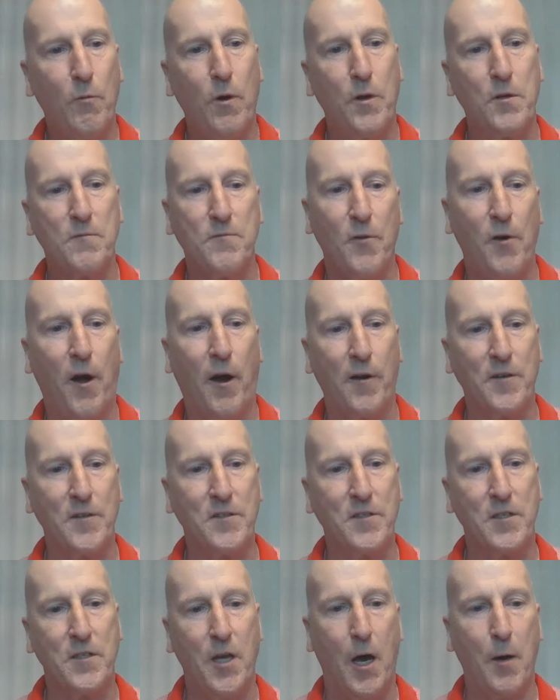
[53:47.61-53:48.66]
wonderful
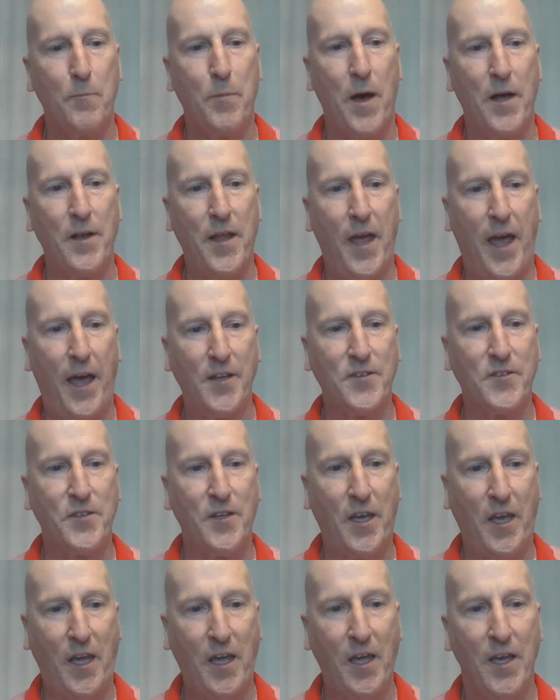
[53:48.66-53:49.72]
artisan up on
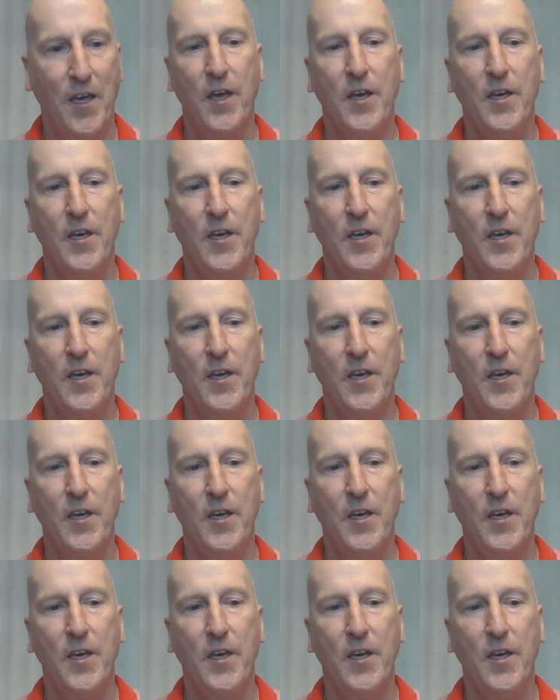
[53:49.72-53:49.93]
Etsy,